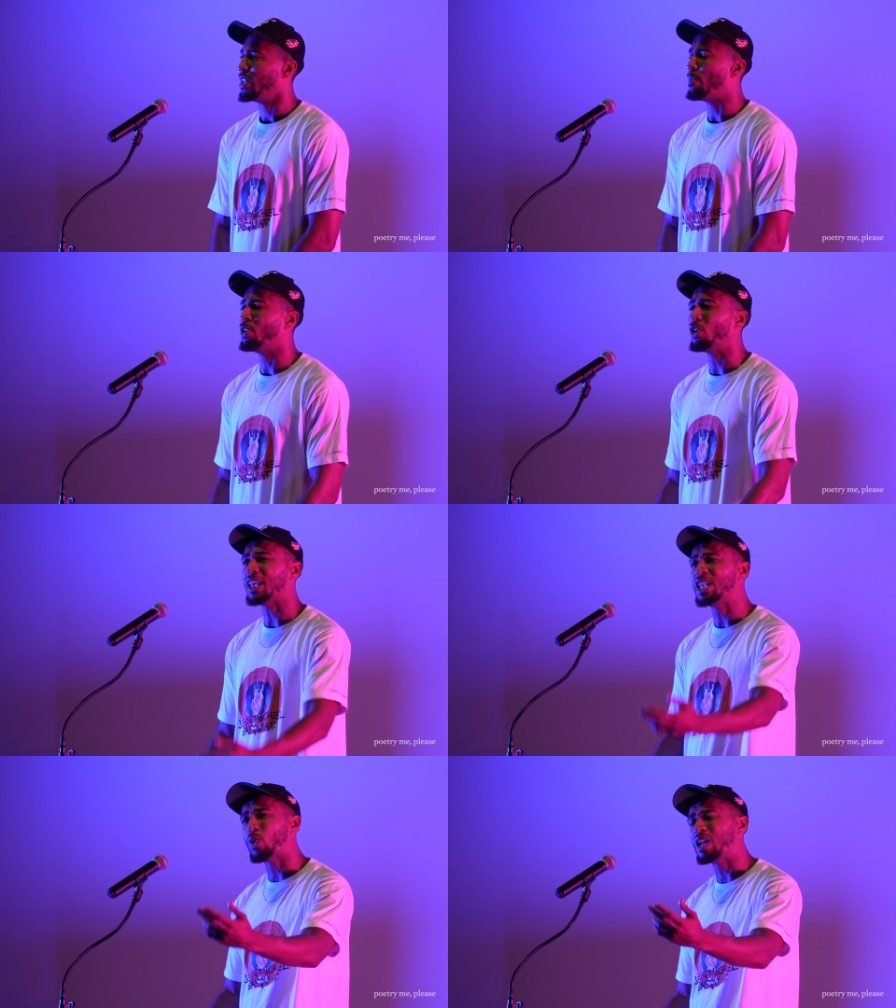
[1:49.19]
They belong
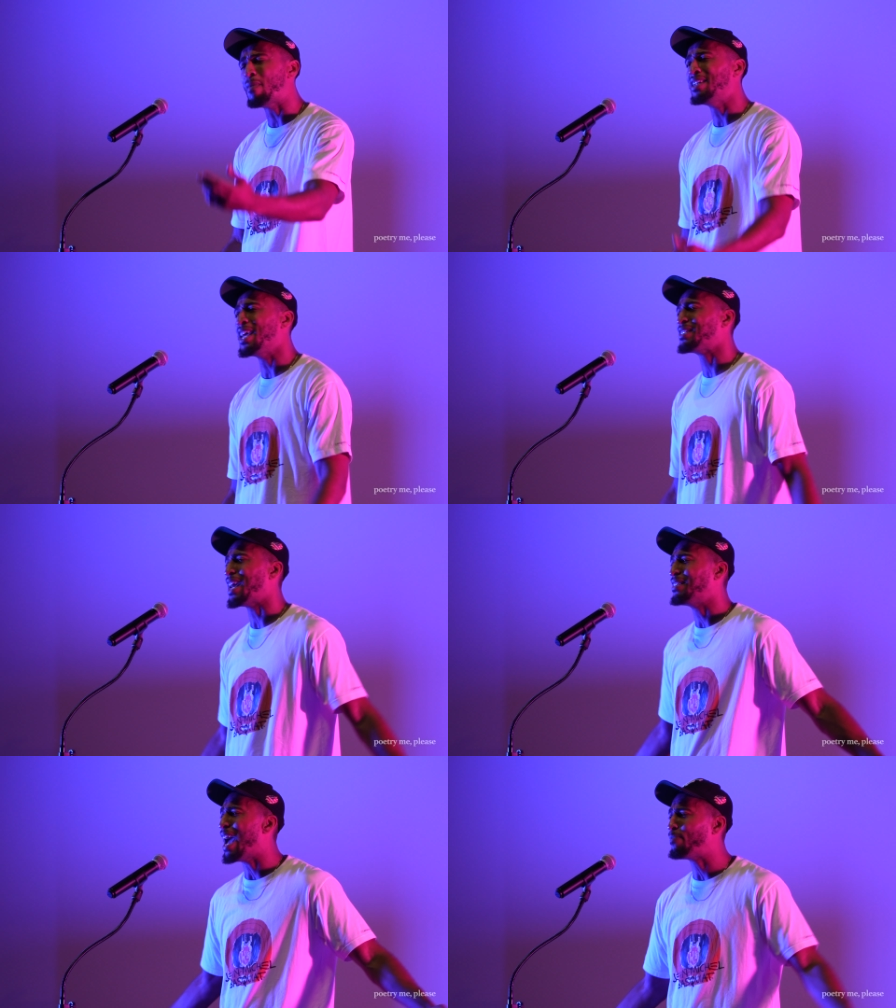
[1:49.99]
to each one of my niggas
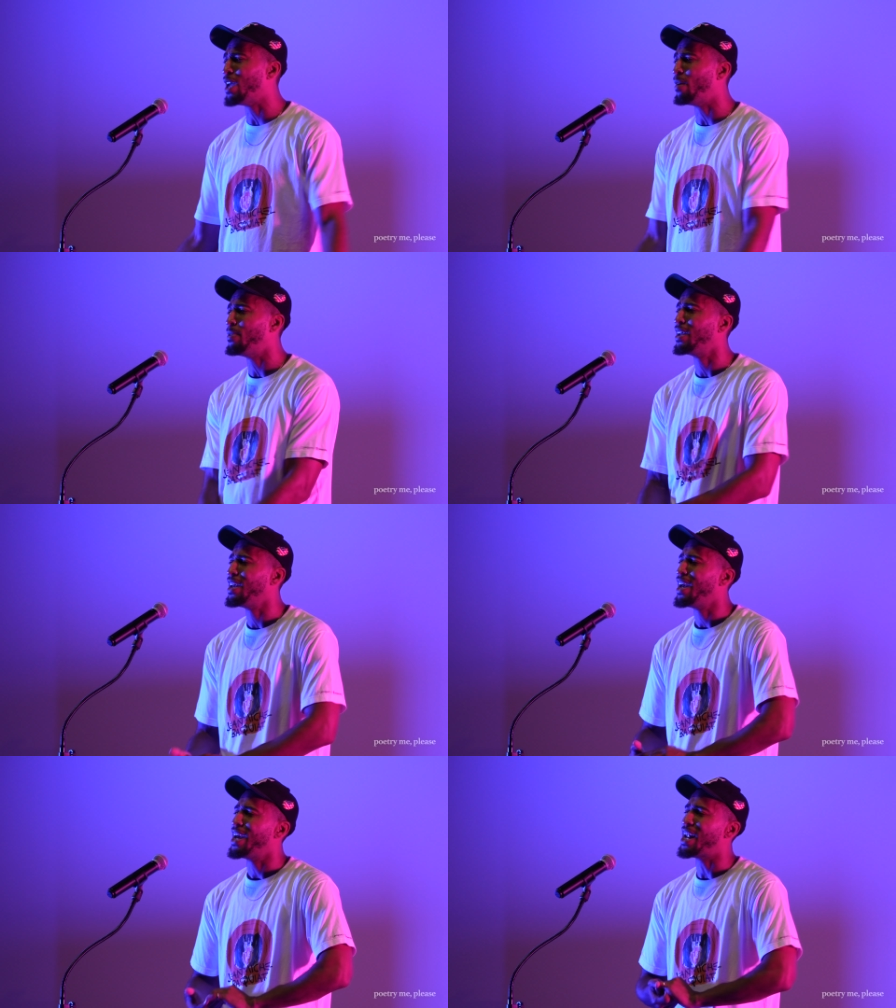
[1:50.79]
I dapped up
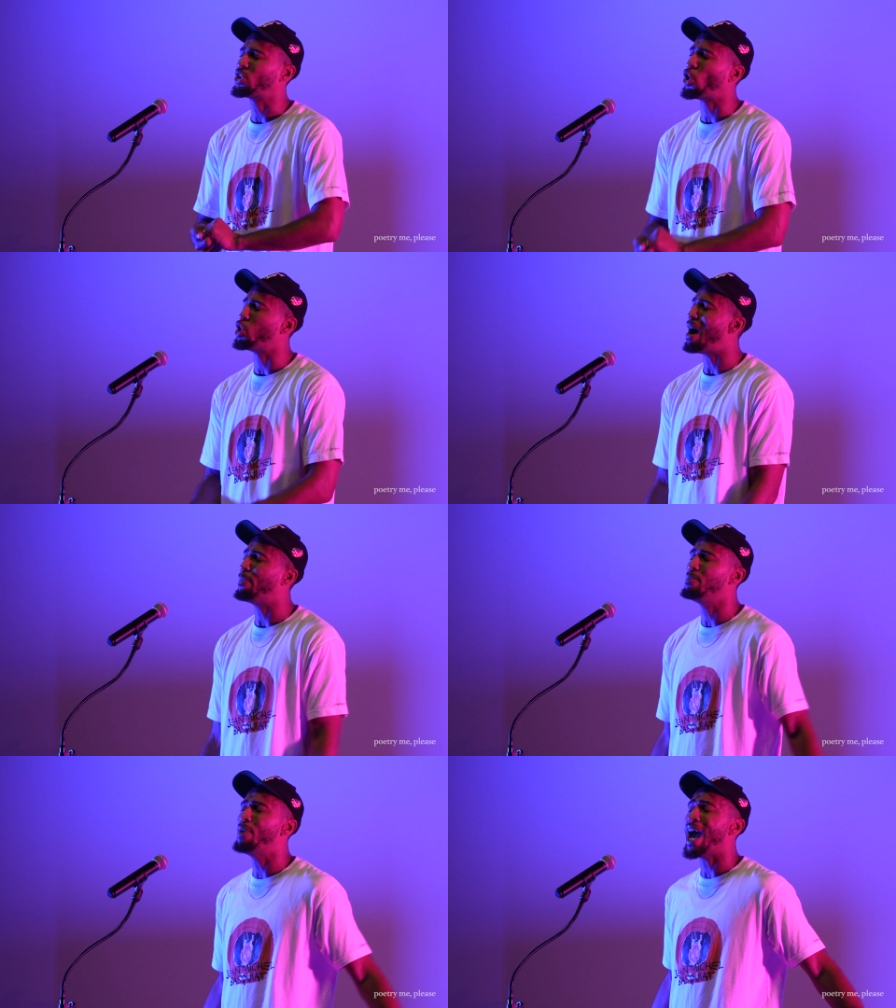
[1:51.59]
and I told them I'll
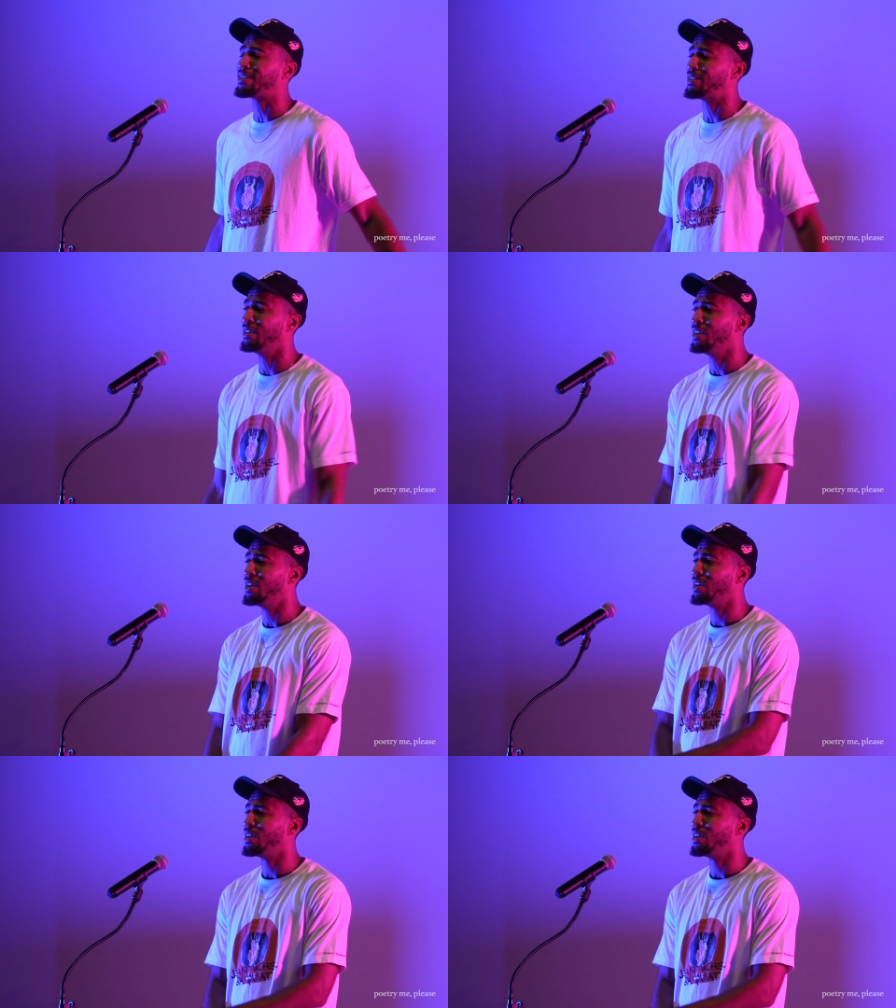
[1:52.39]
be back, son.